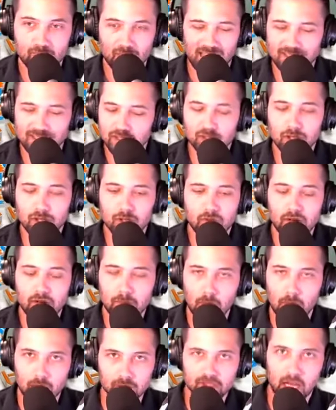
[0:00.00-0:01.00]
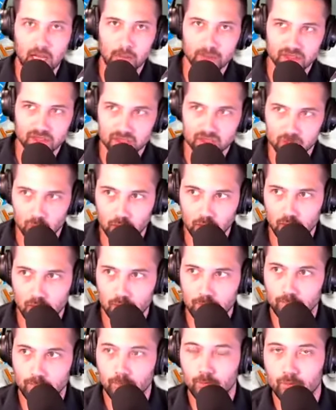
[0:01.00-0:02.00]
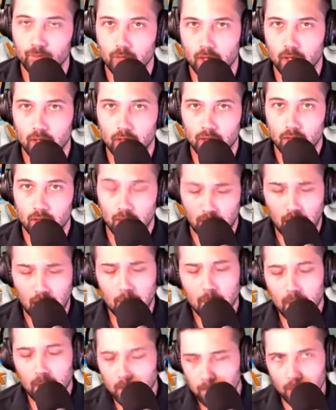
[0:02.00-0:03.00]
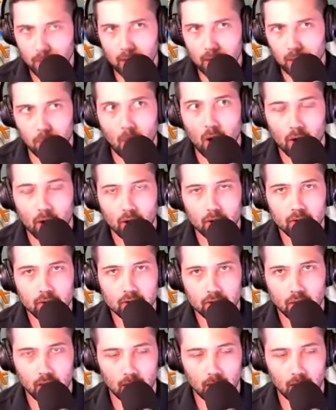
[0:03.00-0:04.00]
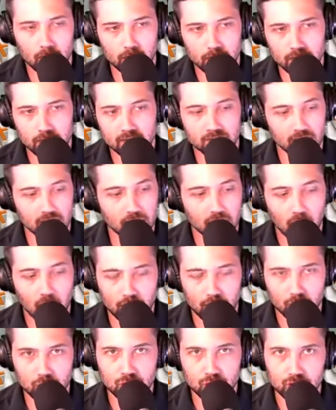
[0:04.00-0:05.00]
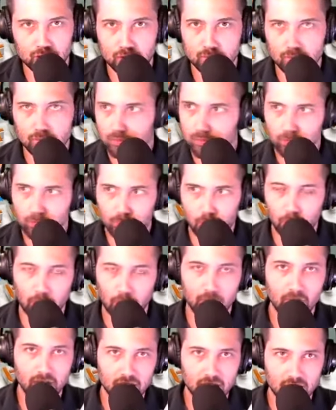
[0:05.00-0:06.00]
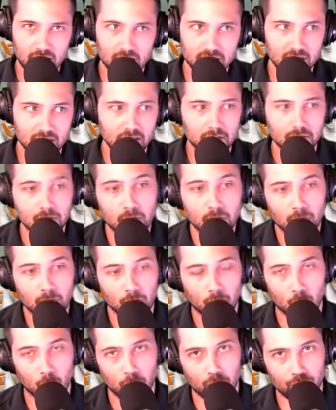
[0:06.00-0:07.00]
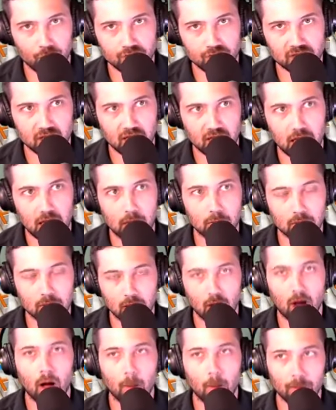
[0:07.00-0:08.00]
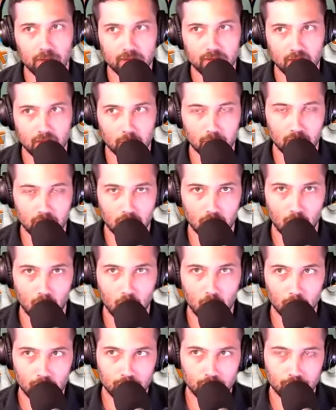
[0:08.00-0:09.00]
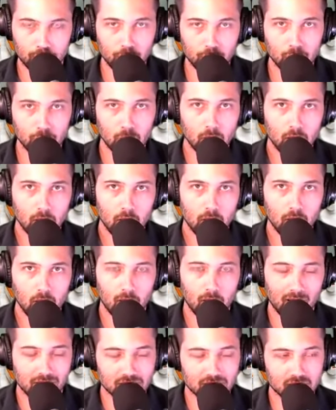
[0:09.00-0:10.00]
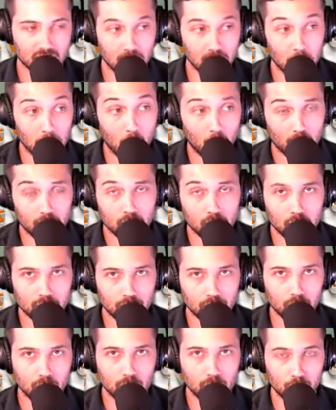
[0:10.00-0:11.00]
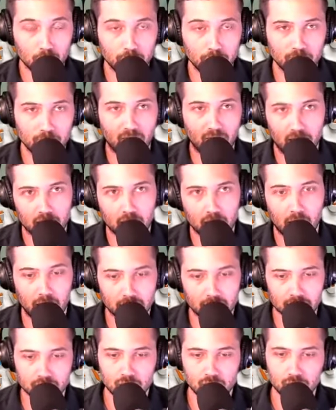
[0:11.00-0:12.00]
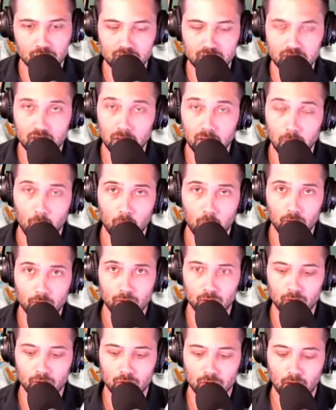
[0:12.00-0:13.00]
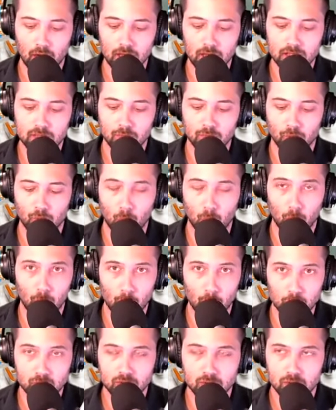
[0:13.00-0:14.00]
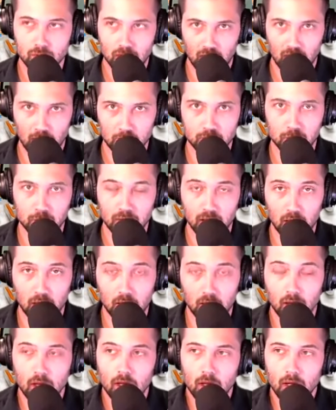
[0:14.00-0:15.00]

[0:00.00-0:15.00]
I still didn't rank Michael Thomas this week, and I might by tomorrow. I, like I said, I usually put my rankings in before the Thursday game, and then I'll update them again all the way through uh, Sunday morning when they'll they'll be finalized early Sunday morning for you guys before those games begin.